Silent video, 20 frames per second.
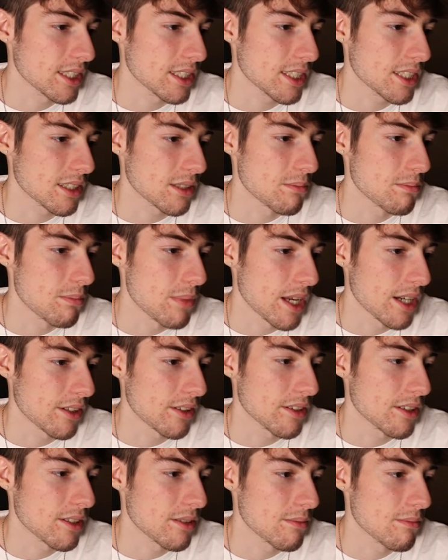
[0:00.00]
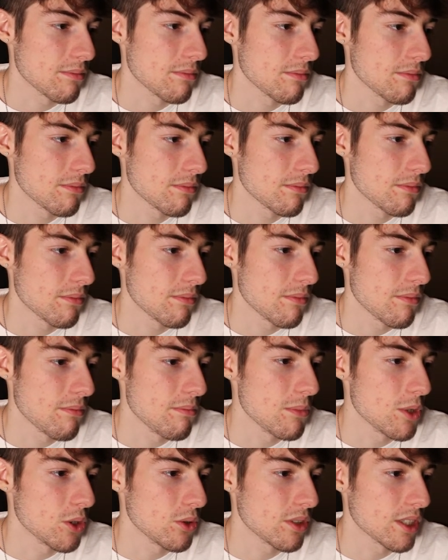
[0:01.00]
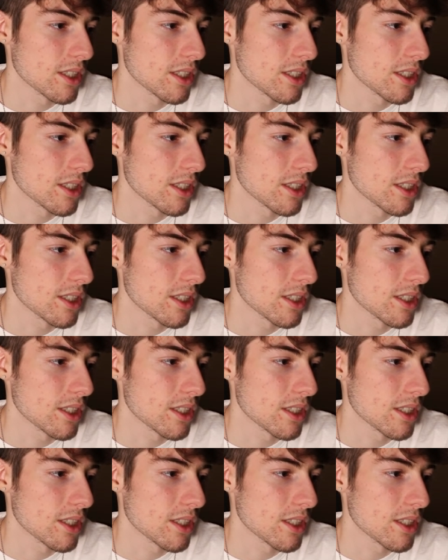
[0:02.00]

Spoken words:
I think it's better than Moon